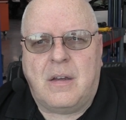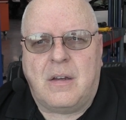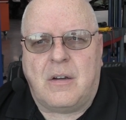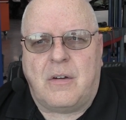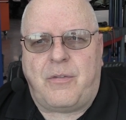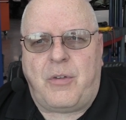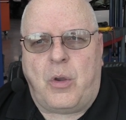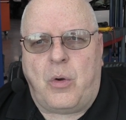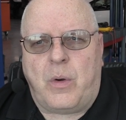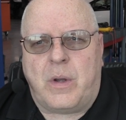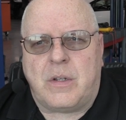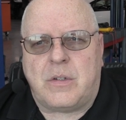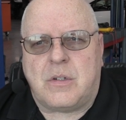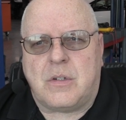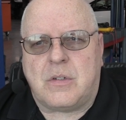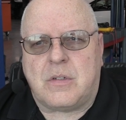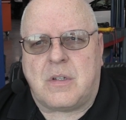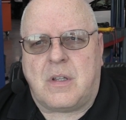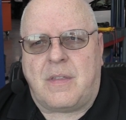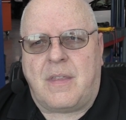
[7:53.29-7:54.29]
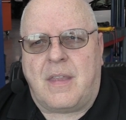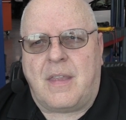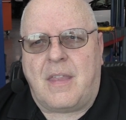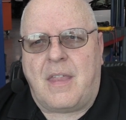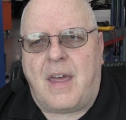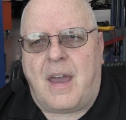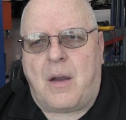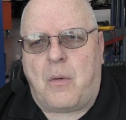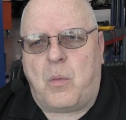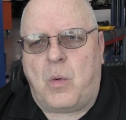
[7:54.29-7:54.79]
a few inches, and
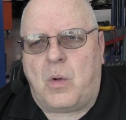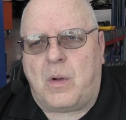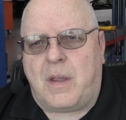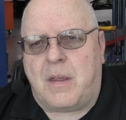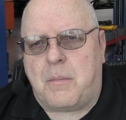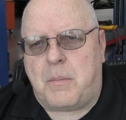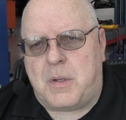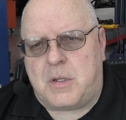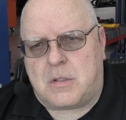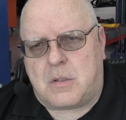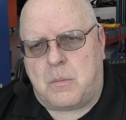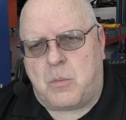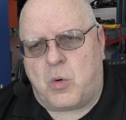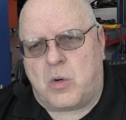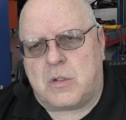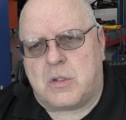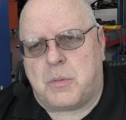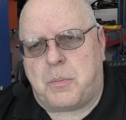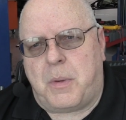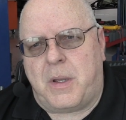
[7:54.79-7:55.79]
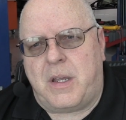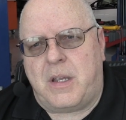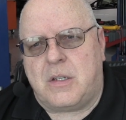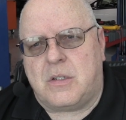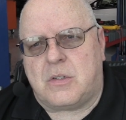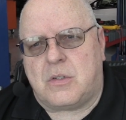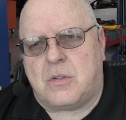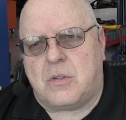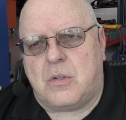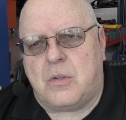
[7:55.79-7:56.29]
that will give me some more
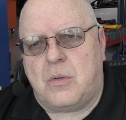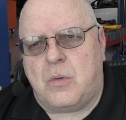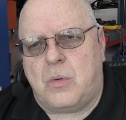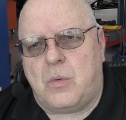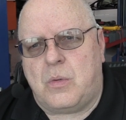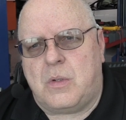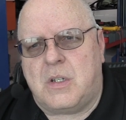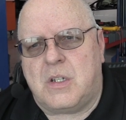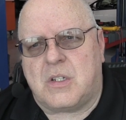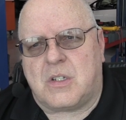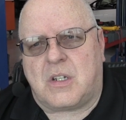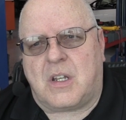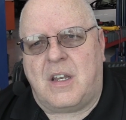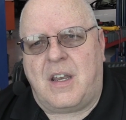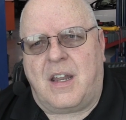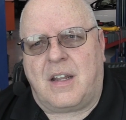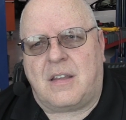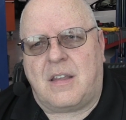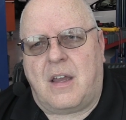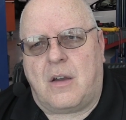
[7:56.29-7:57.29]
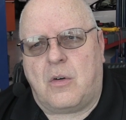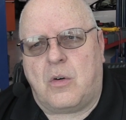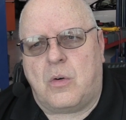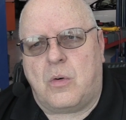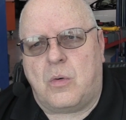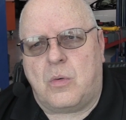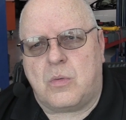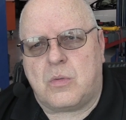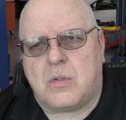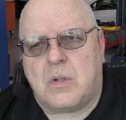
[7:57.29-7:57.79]
space to disconnect that
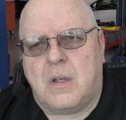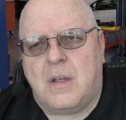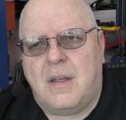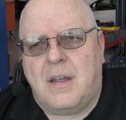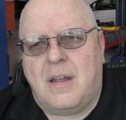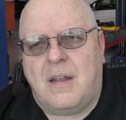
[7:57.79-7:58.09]
hose.